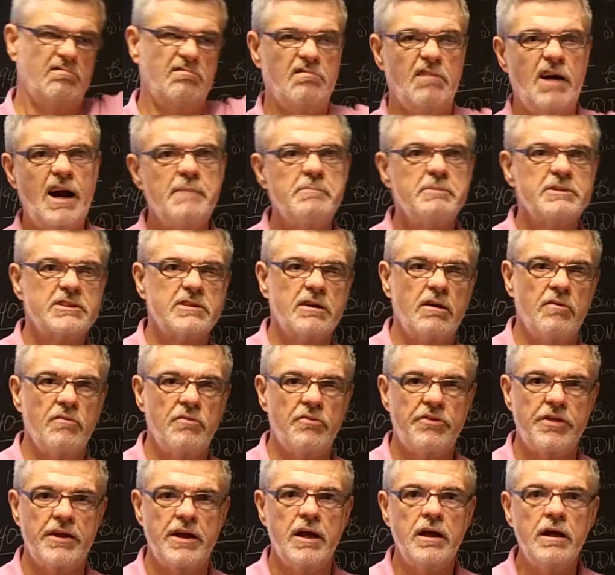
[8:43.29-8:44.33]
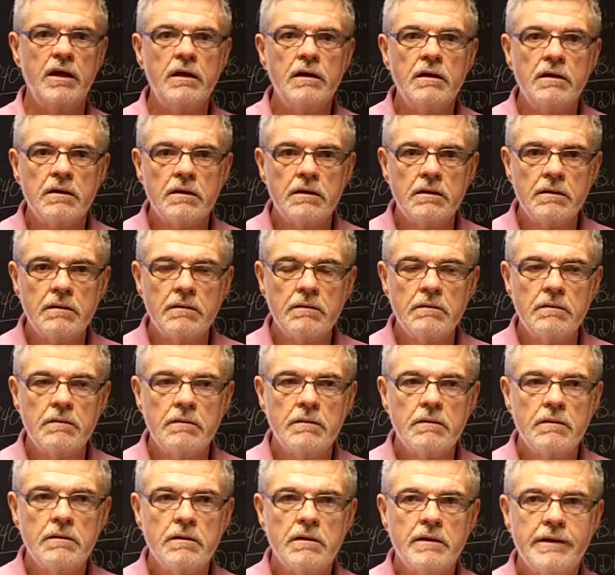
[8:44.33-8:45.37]
ribosome thing.
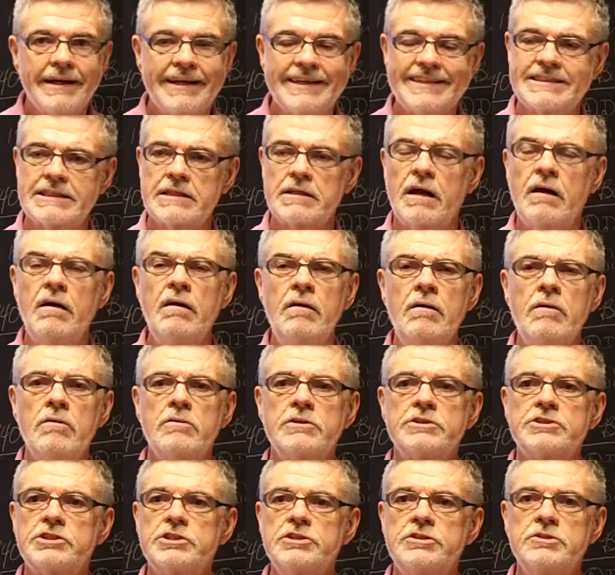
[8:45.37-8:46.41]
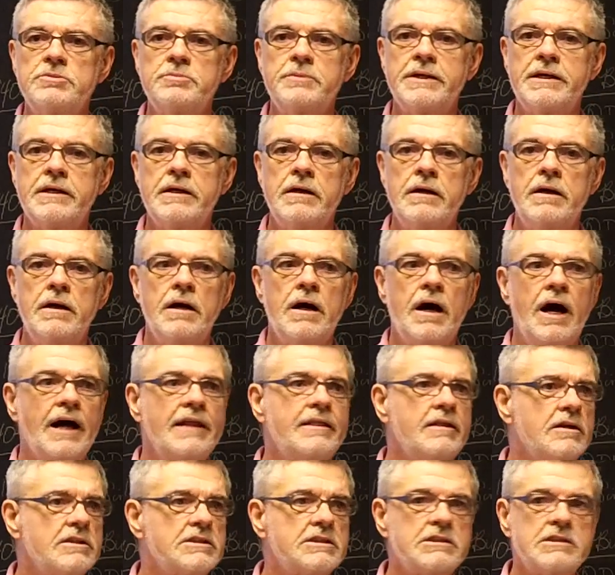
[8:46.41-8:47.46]
And he said, oh, excuse me, I
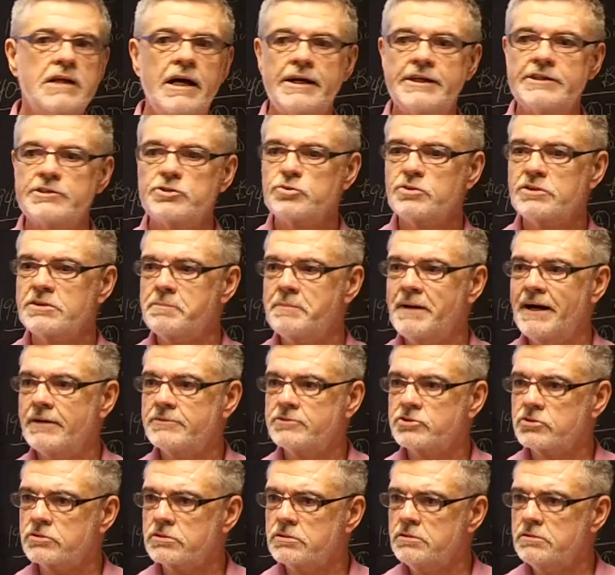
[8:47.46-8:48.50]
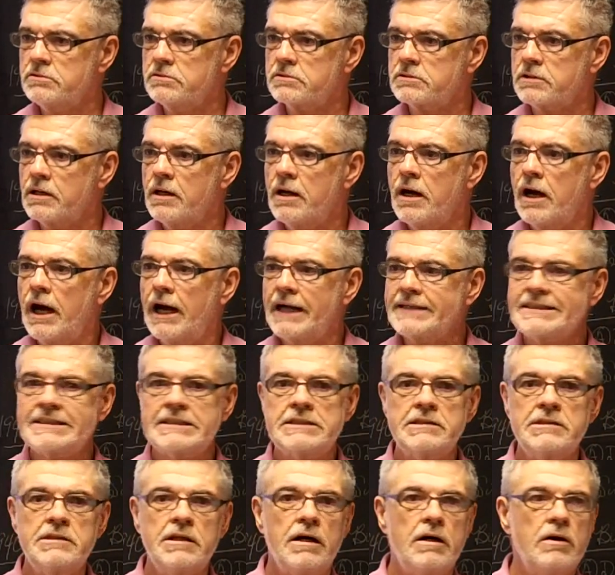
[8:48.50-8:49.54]
thought science was about truth. I
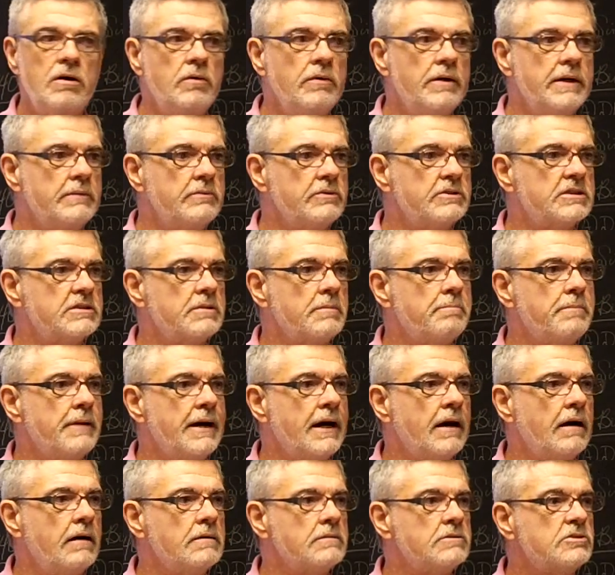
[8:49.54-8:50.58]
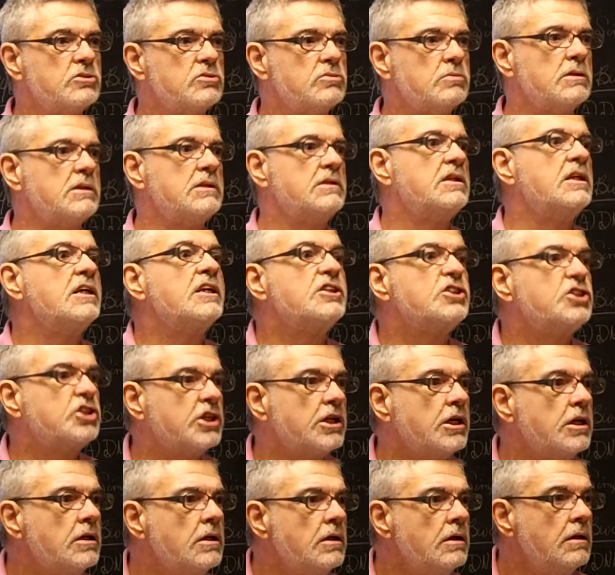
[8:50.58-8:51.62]
didn't know it was about
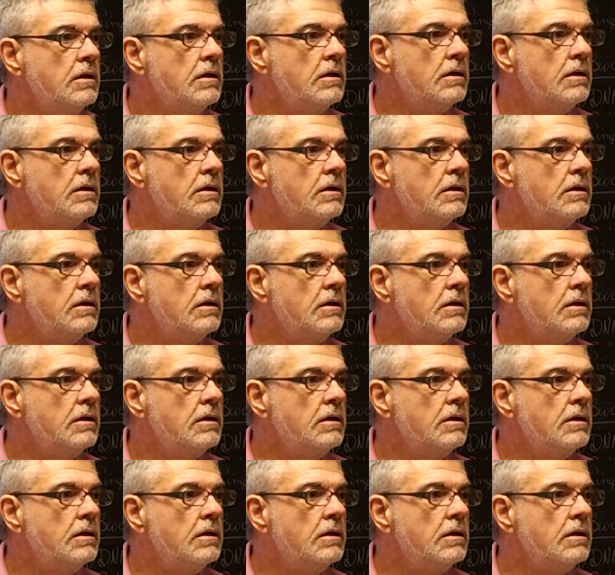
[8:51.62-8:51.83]
tradition